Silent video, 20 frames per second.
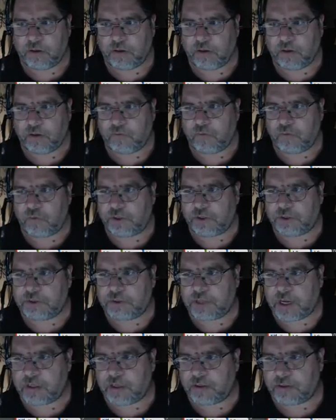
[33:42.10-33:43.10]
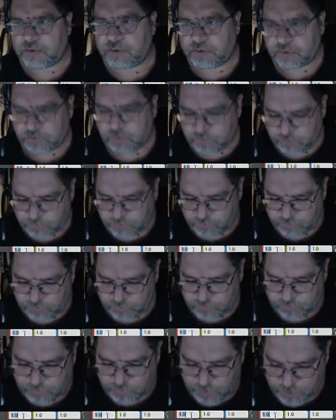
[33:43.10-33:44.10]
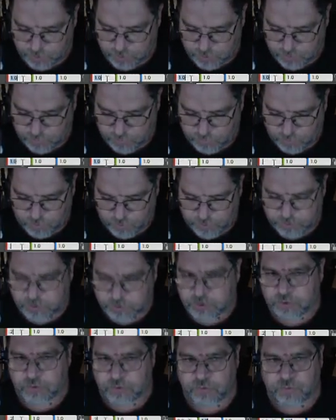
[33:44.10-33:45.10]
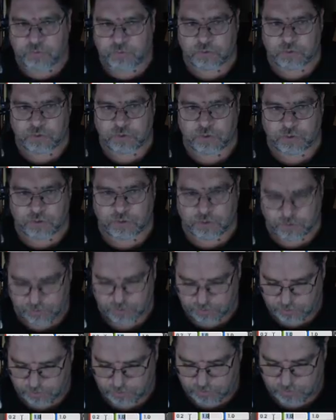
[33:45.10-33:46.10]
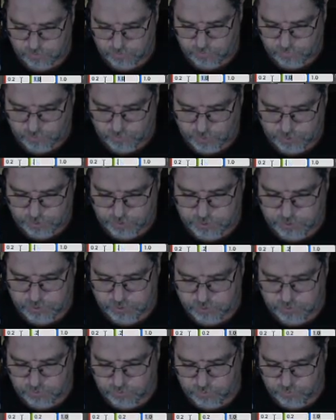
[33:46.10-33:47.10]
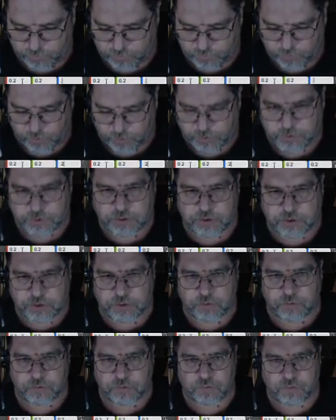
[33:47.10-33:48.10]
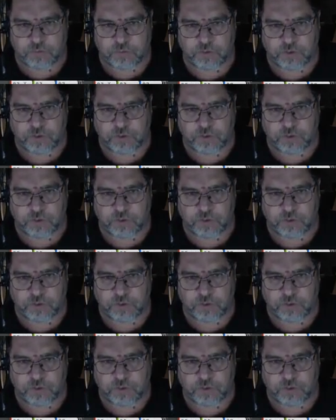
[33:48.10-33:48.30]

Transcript: we want to scale it to 0 0.2 0 0.2 0.2